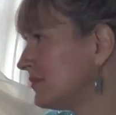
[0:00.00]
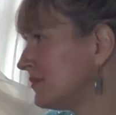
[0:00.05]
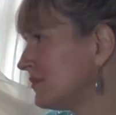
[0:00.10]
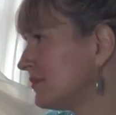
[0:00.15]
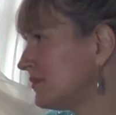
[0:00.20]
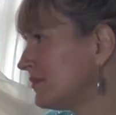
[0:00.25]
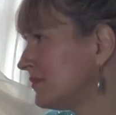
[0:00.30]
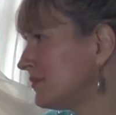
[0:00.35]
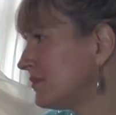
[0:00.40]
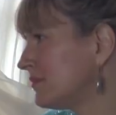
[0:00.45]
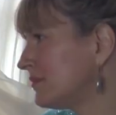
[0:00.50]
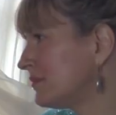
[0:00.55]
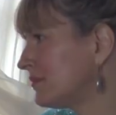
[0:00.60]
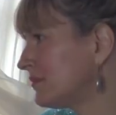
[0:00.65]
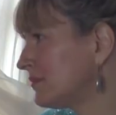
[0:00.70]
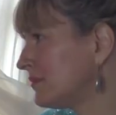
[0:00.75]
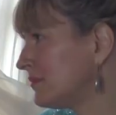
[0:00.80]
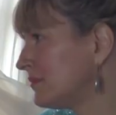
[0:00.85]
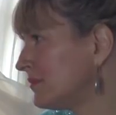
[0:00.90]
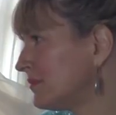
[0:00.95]

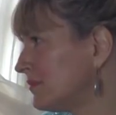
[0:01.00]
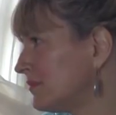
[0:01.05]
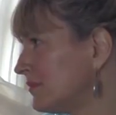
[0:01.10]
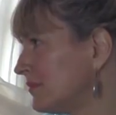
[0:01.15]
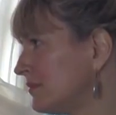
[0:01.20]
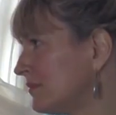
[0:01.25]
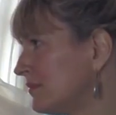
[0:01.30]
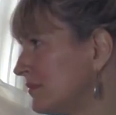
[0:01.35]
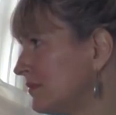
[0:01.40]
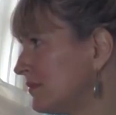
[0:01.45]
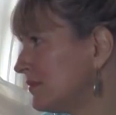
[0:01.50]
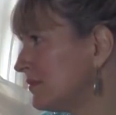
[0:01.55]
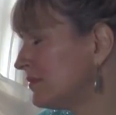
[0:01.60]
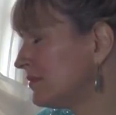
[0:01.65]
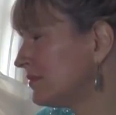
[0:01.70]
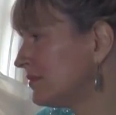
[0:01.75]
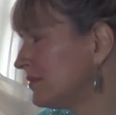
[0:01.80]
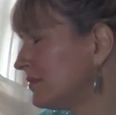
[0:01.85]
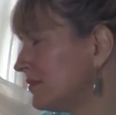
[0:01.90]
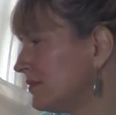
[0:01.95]

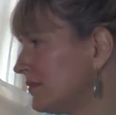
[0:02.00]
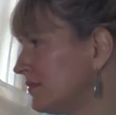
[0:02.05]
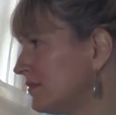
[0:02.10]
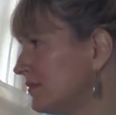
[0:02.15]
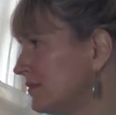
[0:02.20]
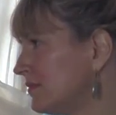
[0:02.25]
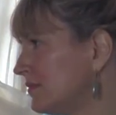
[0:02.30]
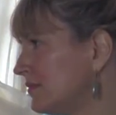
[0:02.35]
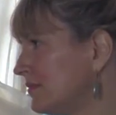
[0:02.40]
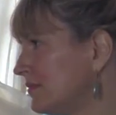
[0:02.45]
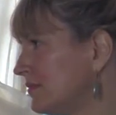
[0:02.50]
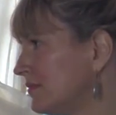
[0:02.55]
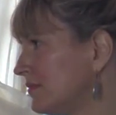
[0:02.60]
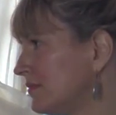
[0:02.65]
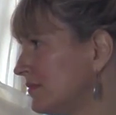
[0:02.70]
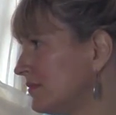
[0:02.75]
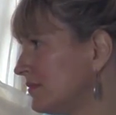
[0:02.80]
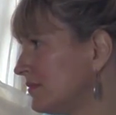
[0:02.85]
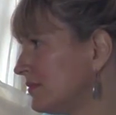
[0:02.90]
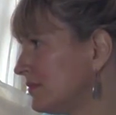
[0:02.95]

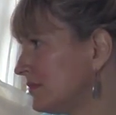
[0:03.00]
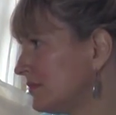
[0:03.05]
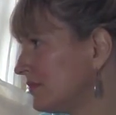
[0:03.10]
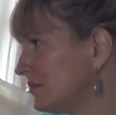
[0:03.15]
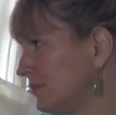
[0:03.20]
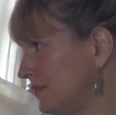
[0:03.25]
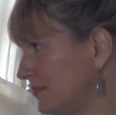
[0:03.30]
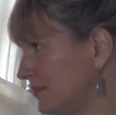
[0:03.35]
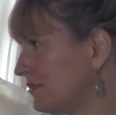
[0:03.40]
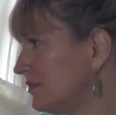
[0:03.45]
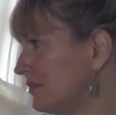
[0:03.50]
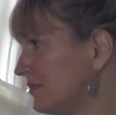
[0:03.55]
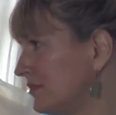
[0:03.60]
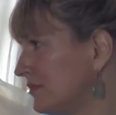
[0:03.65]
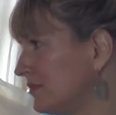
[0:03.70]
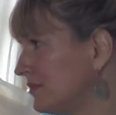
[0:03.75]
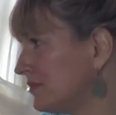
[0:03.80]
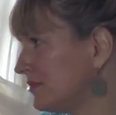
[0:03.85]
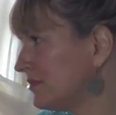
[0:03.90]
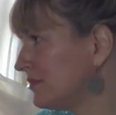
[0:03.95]

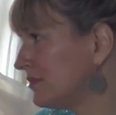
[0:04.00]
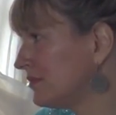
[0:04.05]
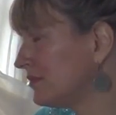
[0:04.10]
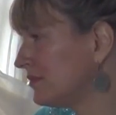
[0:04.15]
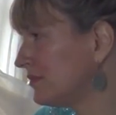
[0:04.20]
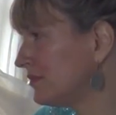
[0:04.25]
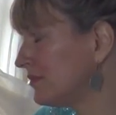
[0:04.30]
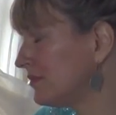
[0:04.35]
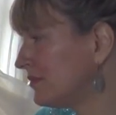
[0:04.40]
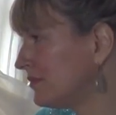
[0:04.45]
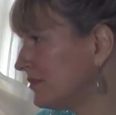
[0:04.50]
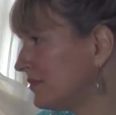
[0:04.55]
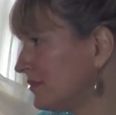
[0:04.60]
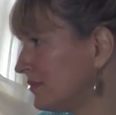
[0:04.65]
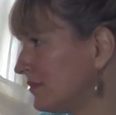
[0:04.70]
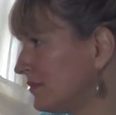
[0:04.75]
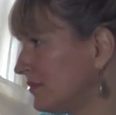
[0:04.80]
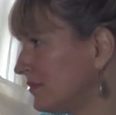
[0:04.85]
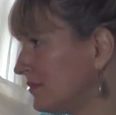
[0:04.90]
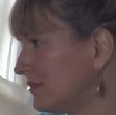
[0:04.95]

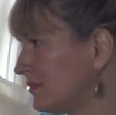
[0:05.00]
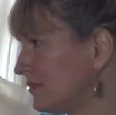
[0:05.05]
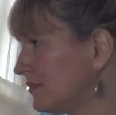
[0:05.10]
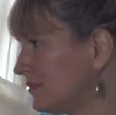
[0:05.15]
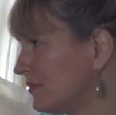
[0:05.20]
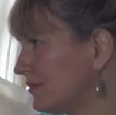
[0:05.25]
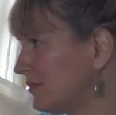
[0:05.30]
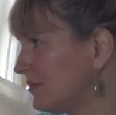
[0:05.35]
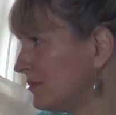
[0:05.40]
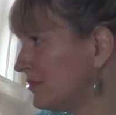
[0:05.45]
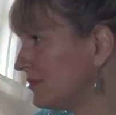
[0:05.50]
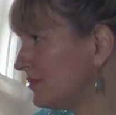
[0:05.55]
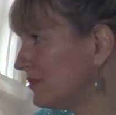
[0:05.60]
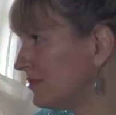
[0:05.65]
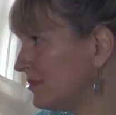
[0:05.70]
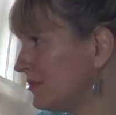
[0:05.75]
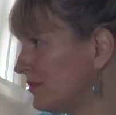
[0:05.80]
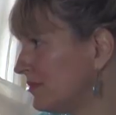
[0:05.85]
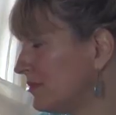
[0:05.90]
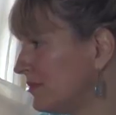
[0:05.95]

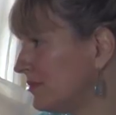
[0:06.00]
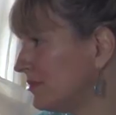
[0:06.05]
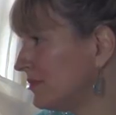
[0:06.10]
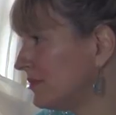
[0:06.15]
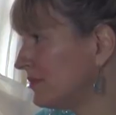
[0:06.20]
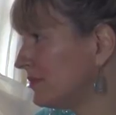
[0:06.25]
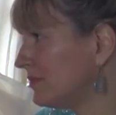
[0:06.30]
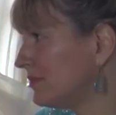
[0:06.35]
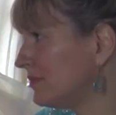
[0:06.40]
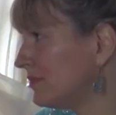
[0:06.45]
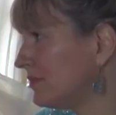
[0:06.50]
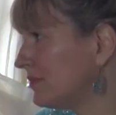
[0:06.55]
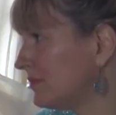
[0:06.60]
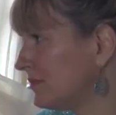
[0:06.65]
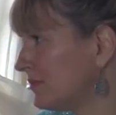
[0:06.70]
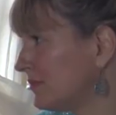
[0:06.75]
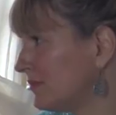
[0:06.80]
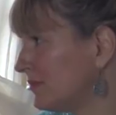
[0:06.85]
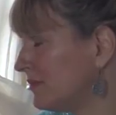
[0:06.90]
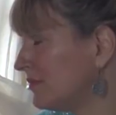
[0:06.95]

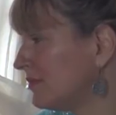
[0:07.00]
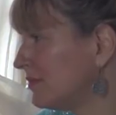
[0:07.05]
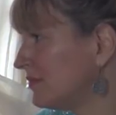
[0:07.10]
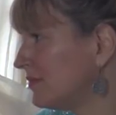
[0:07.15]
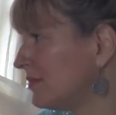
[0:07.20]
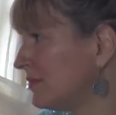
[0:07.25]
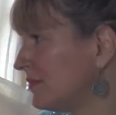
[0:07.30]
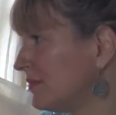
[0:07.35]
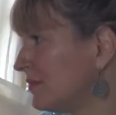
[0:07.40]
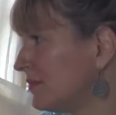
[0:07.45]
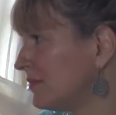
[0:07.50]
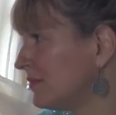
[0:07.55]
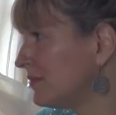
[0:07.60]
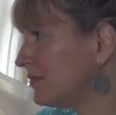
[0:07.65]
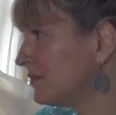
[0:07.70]
[no speech]